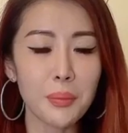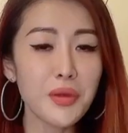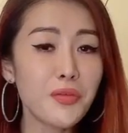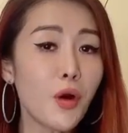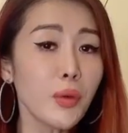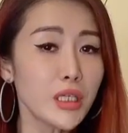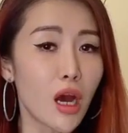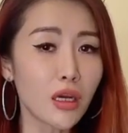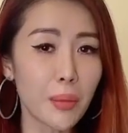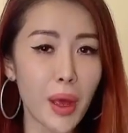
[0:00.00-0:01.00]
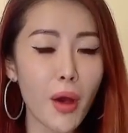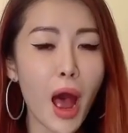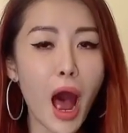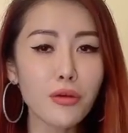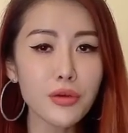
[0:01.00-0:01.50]
Before we talk about
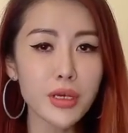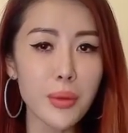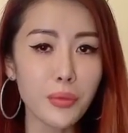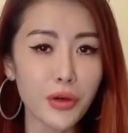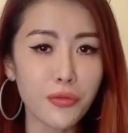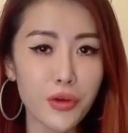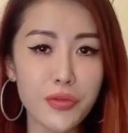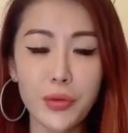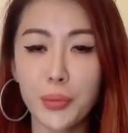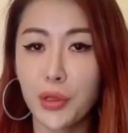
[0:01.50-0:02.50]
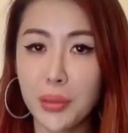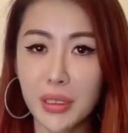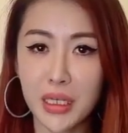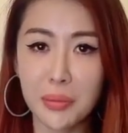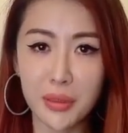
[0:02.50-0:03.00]
how you can break free from your
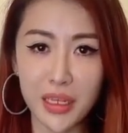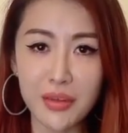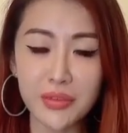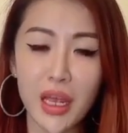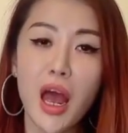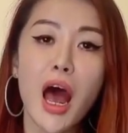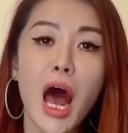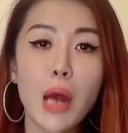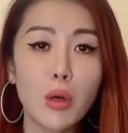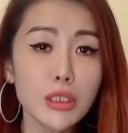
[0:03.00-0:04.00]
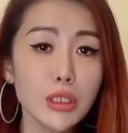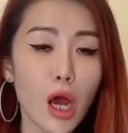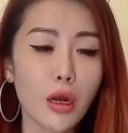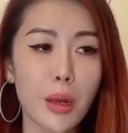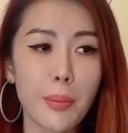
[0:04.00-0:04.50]
limiting beliefs, I want to
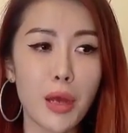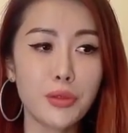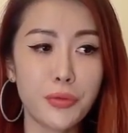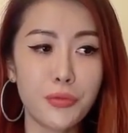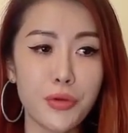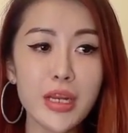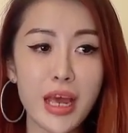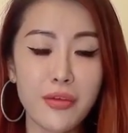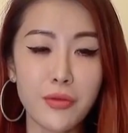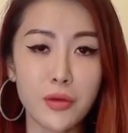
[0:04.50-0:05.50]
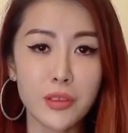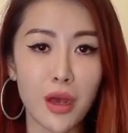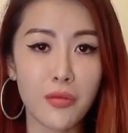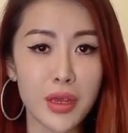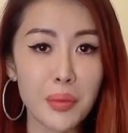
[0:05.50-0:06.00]
talk about the 3 levels
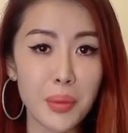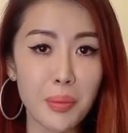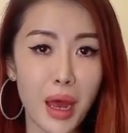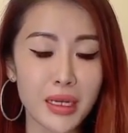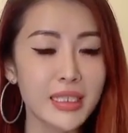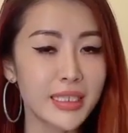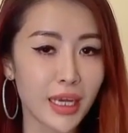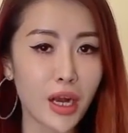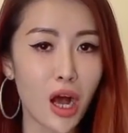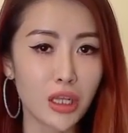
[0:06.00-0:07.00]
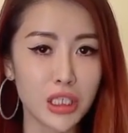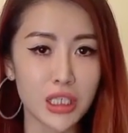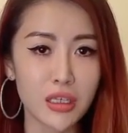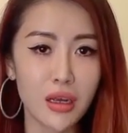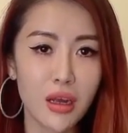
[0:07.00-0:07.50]
of human mind in
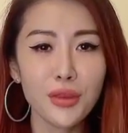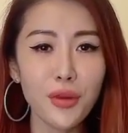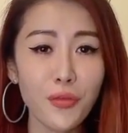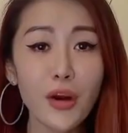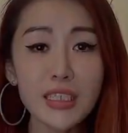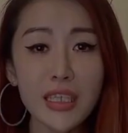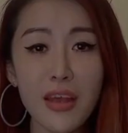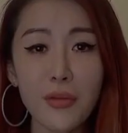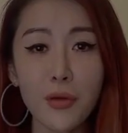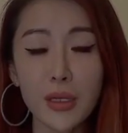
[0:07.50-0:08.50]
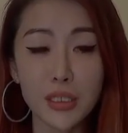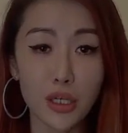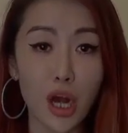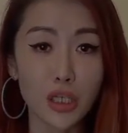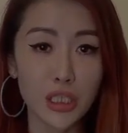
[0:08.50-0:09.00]
psychology. The first level is your
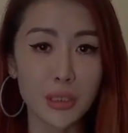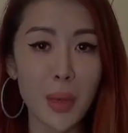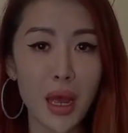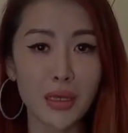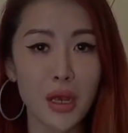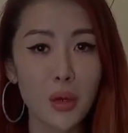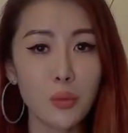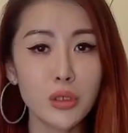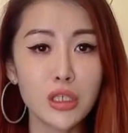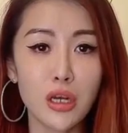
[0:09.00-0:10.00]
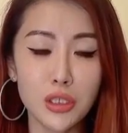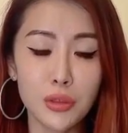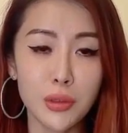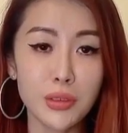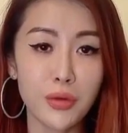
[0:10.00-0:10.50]
conscious mind, which
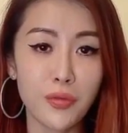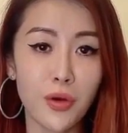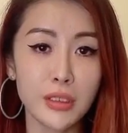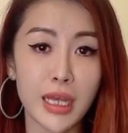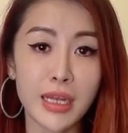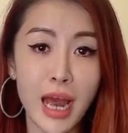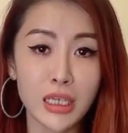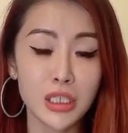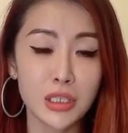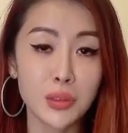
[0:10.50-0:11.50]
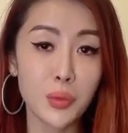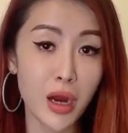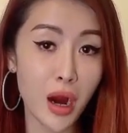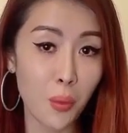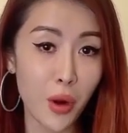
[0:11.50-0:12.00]
controls the thoughts and actions we
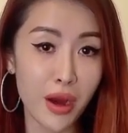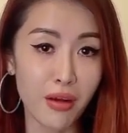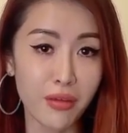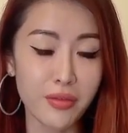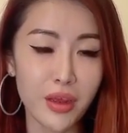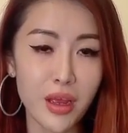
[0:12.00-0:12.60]
are aware of.